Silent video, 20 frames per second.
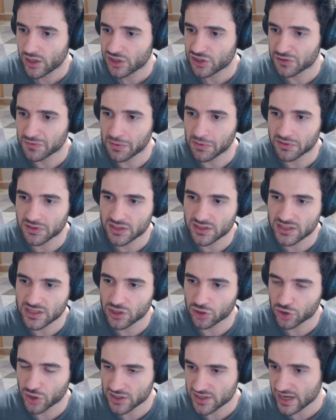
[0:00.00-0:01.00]
you'll be able to see
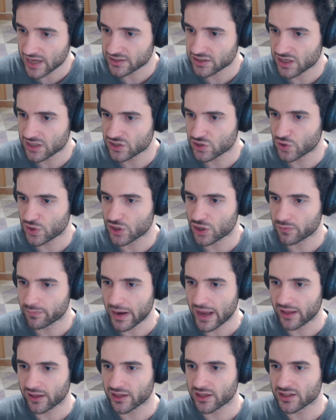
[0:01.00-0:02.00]
your transaction history, your
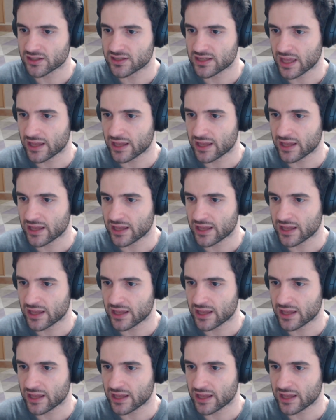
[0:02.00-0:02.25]
balance,